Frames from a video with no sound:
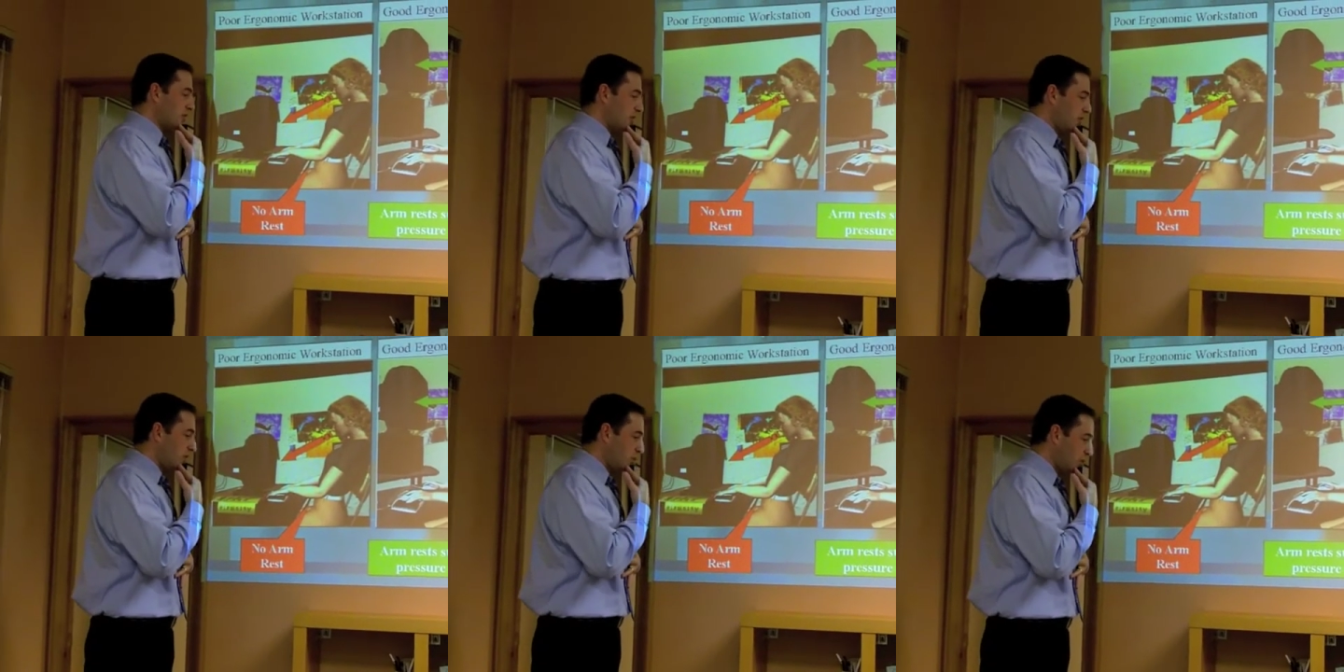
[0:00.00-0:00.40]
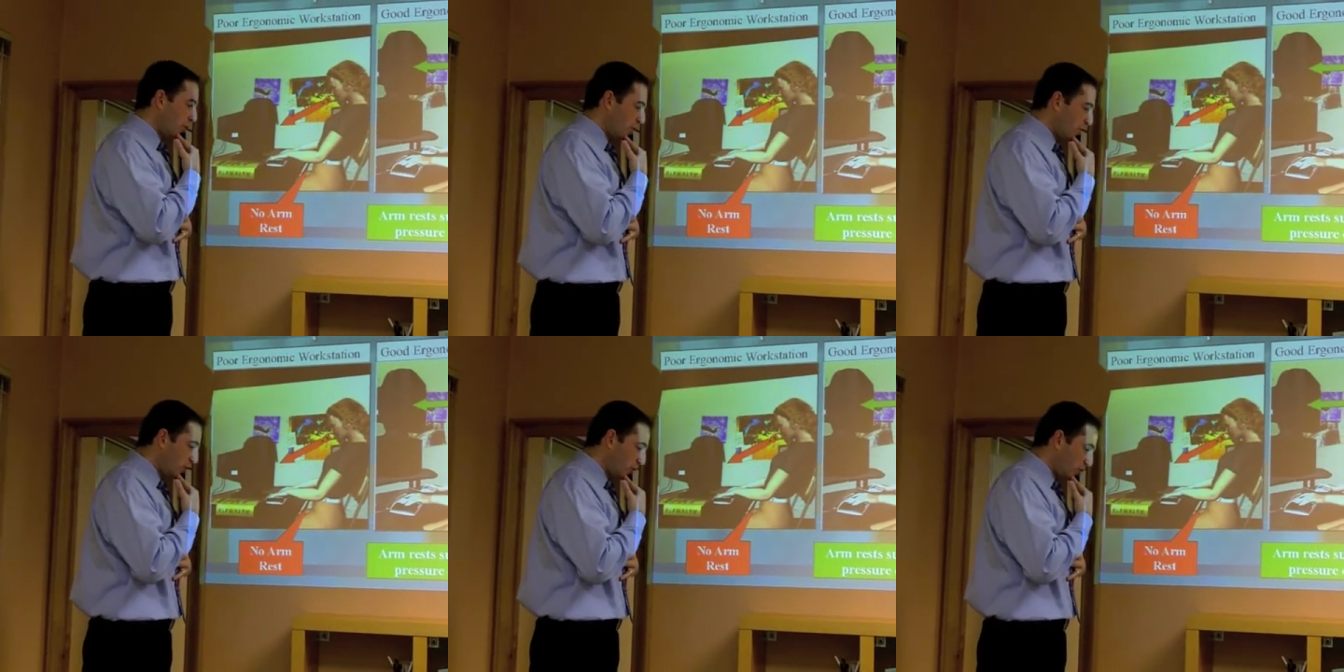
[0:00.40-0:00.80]
starts
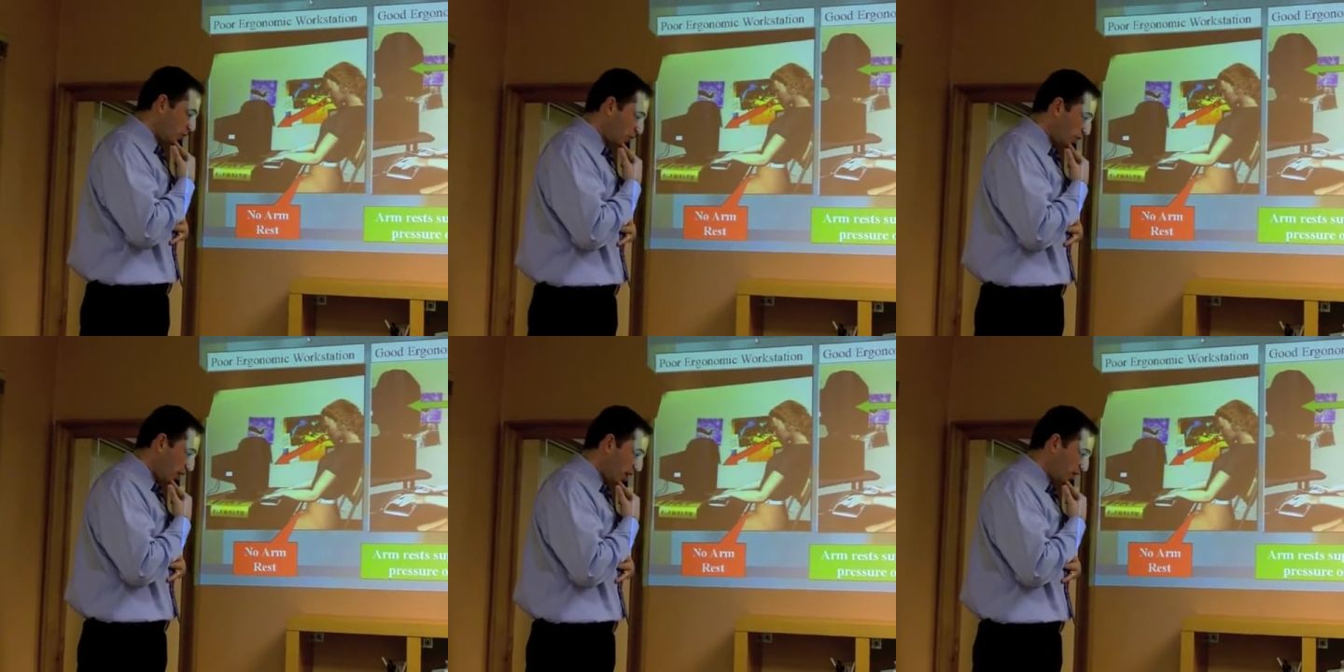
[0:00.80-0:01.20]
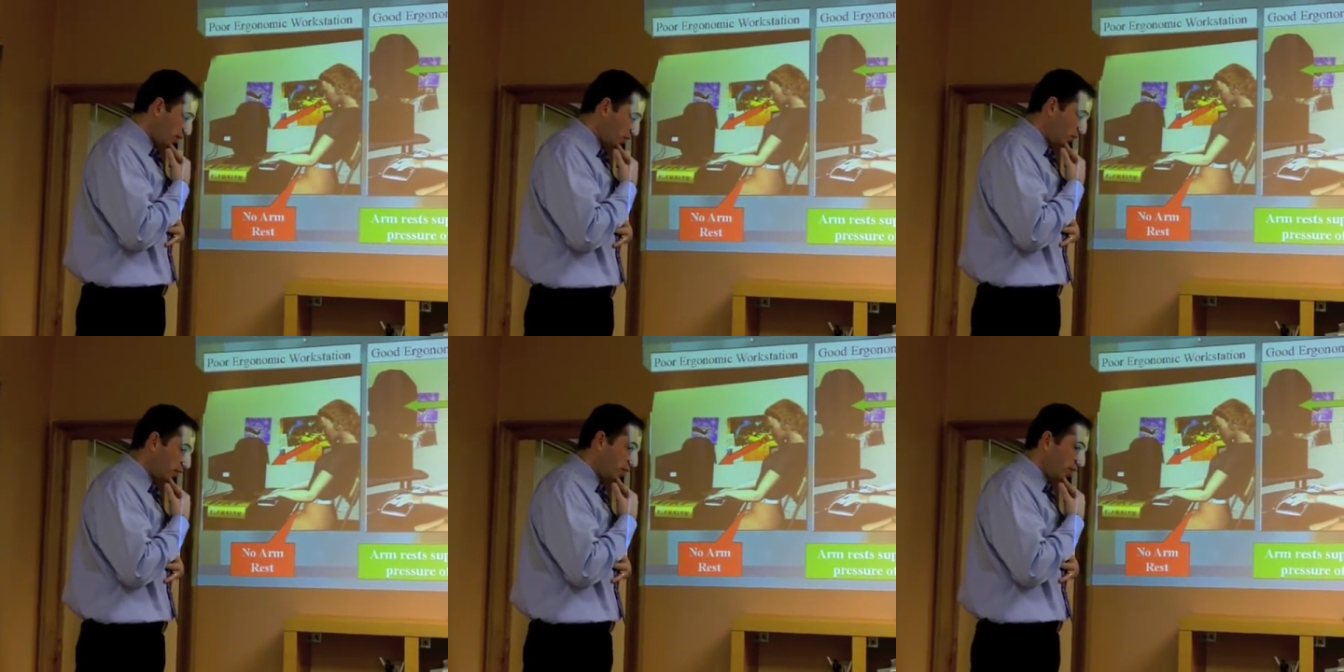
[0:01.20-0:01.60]
going towards your
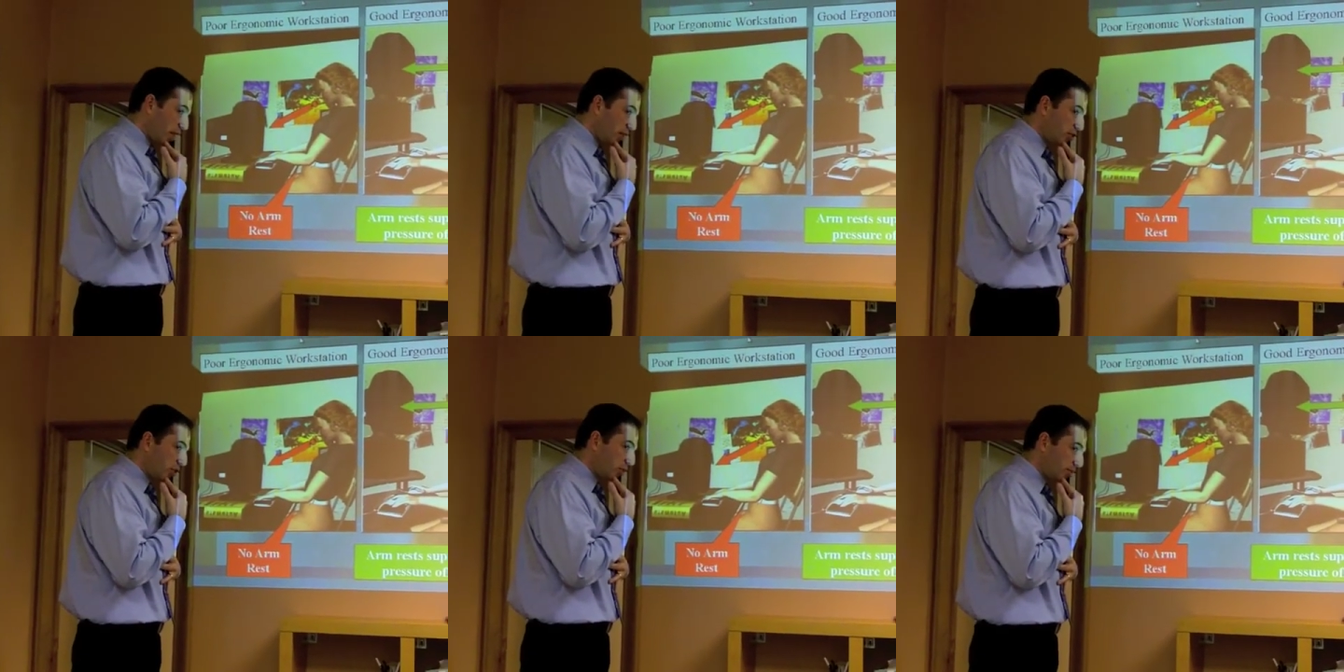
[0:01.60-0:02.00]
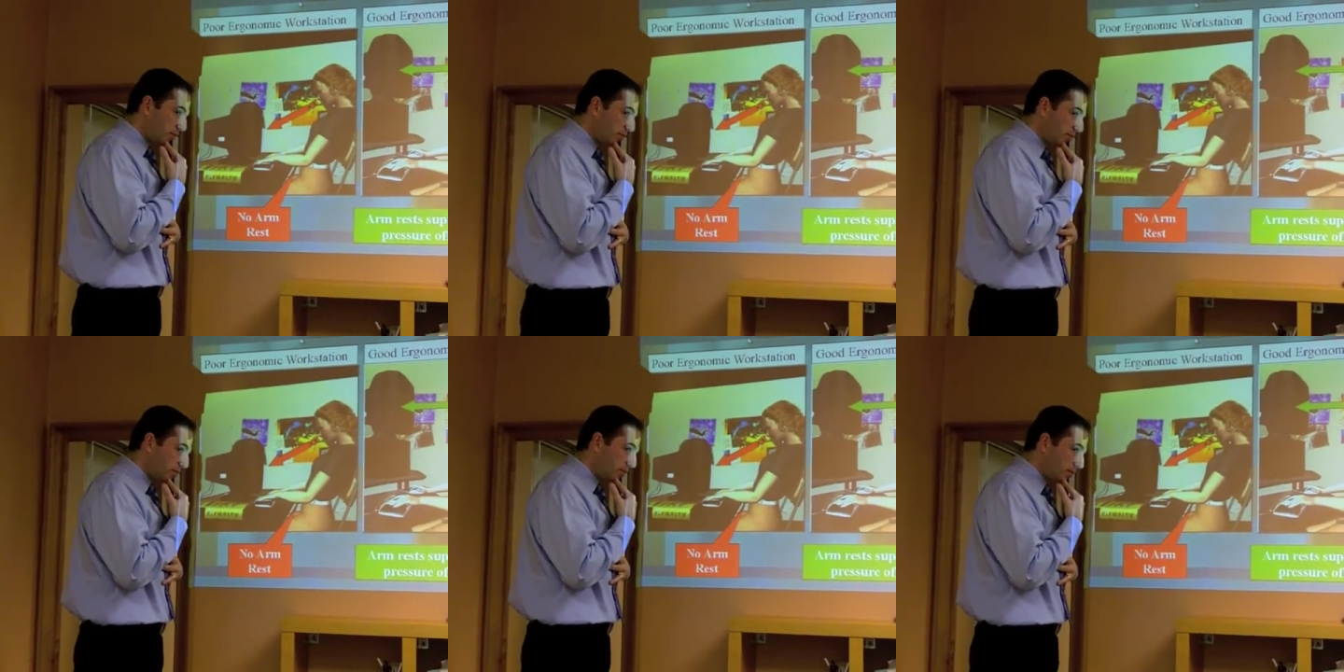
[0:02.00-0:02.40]
chest, you're in danger.
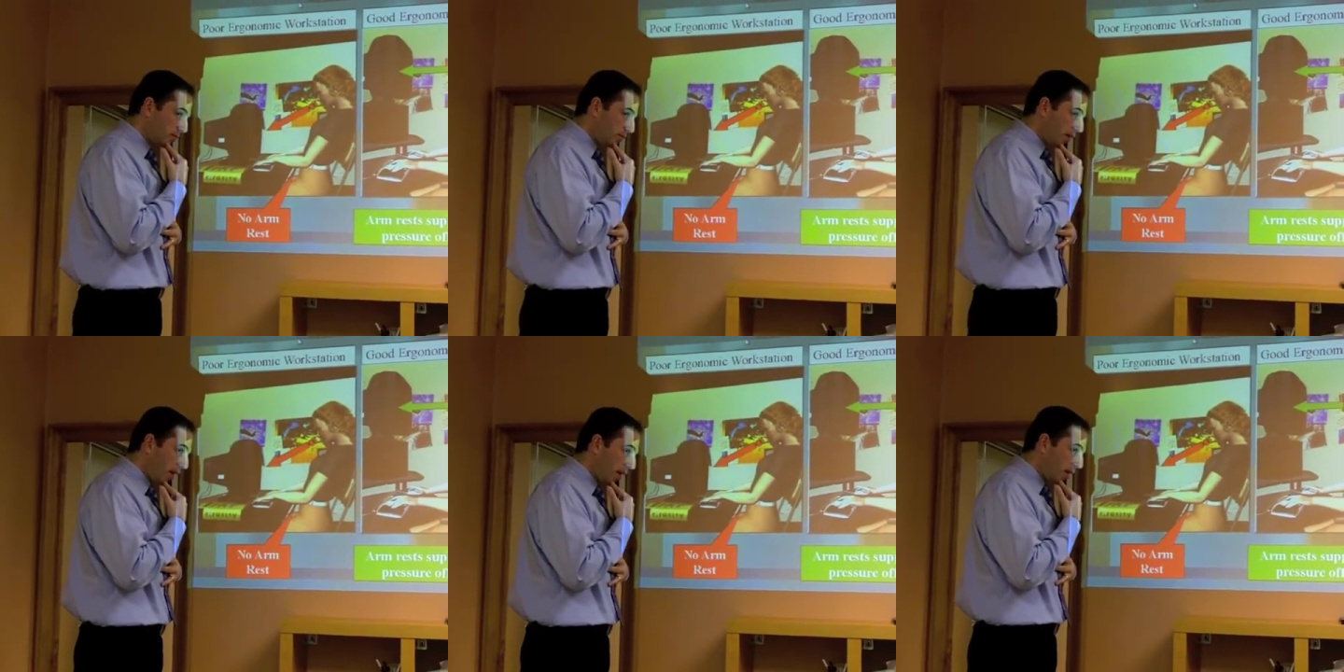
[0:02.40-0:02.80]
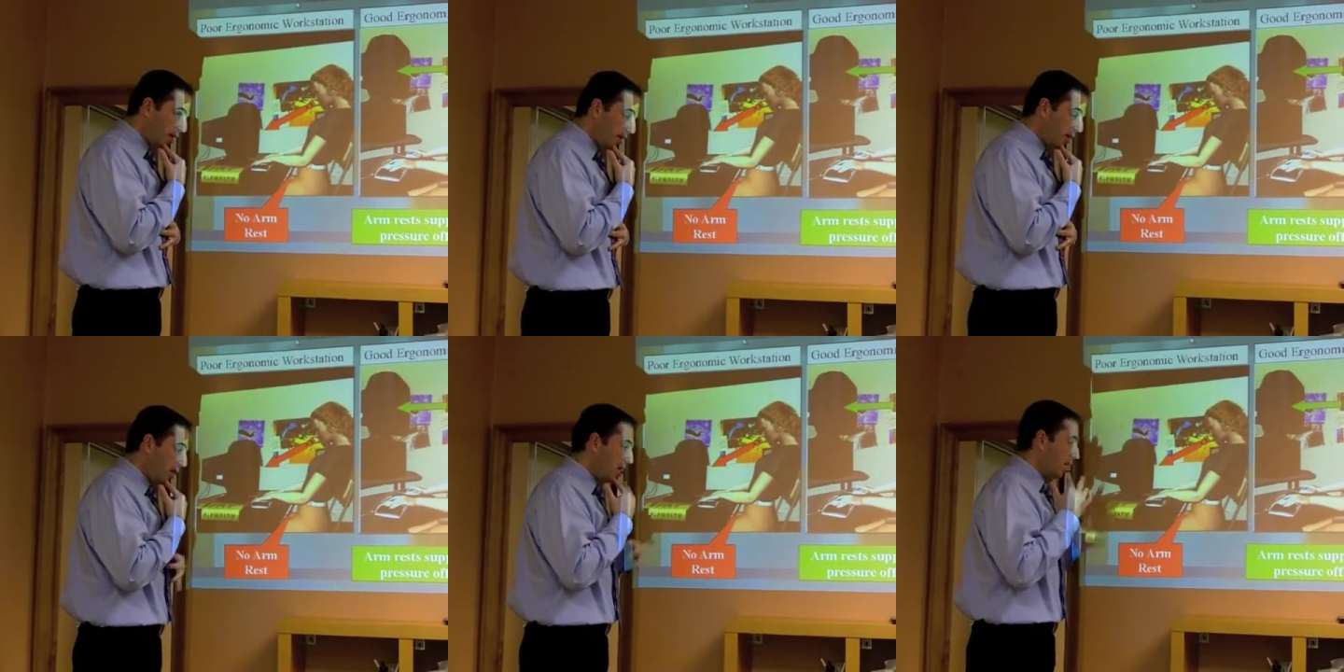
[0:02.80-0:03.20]
Okay?
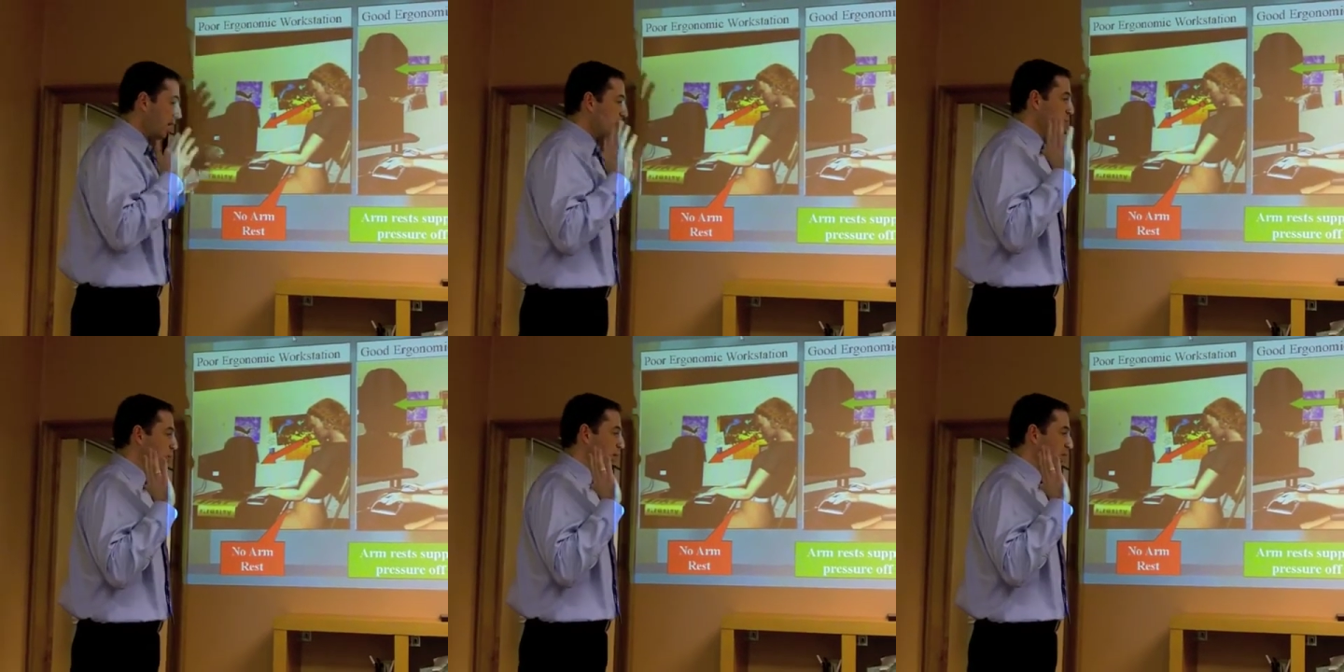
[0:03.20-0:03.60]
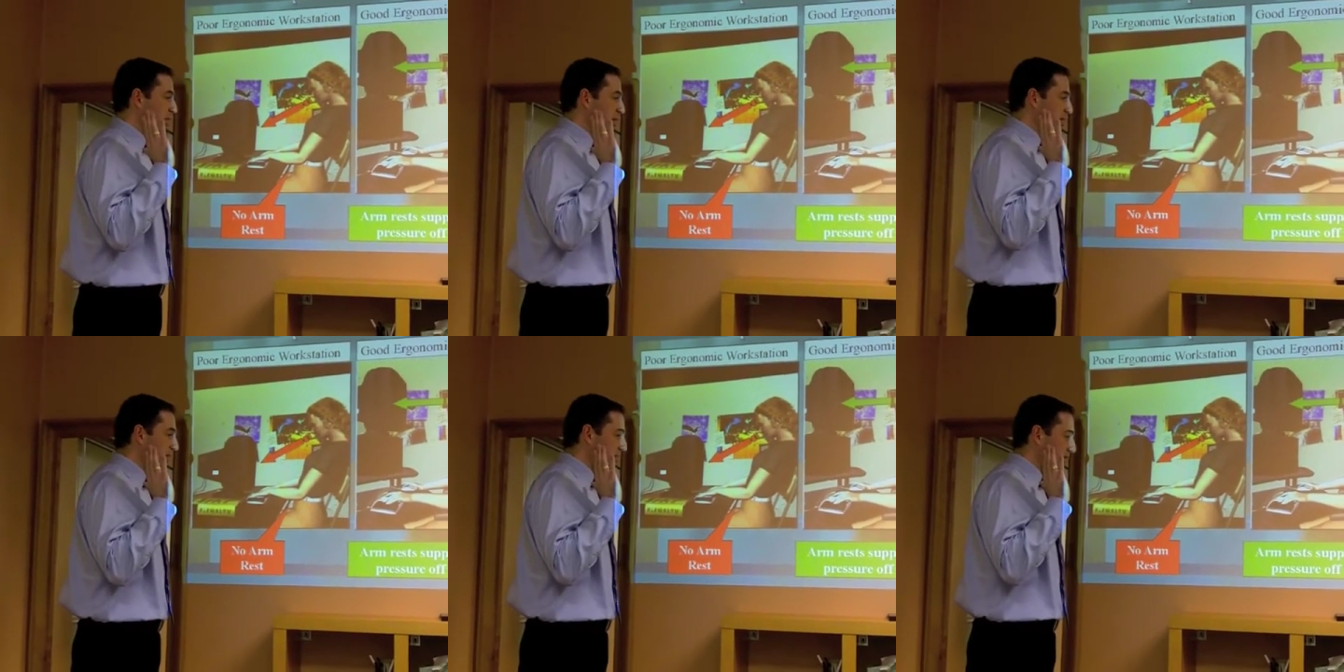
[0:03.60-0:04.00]
Because what it
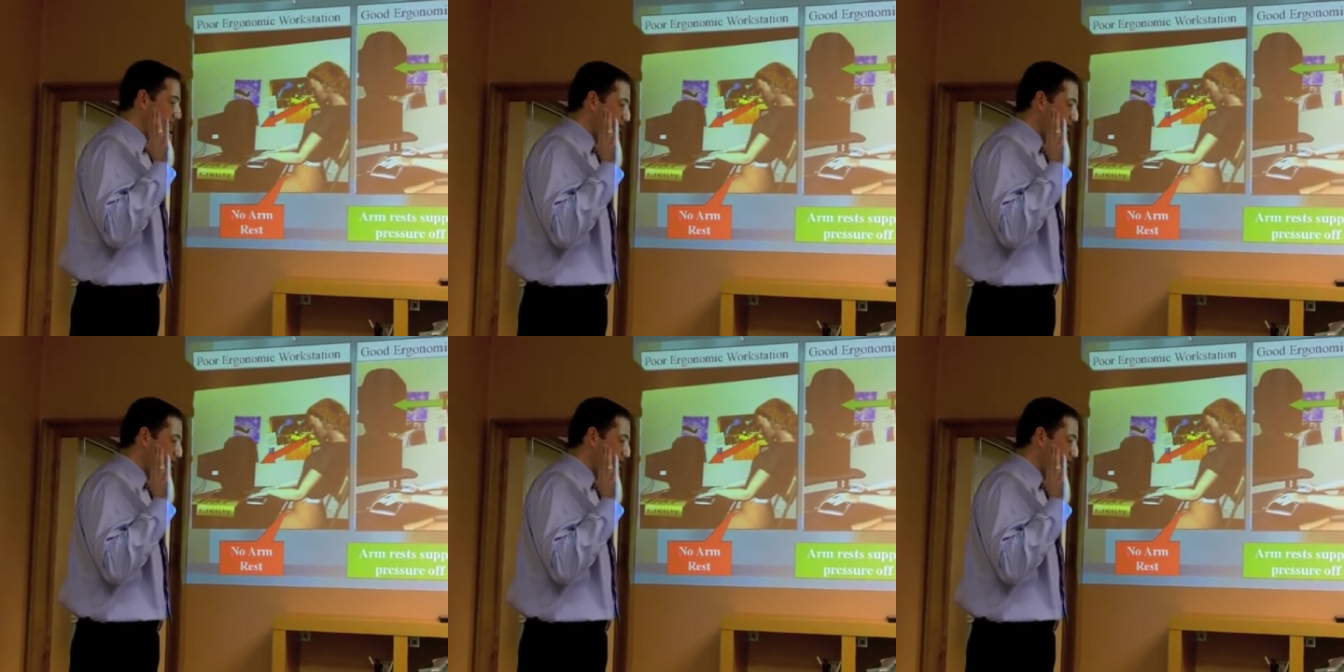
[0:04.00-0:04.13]
does is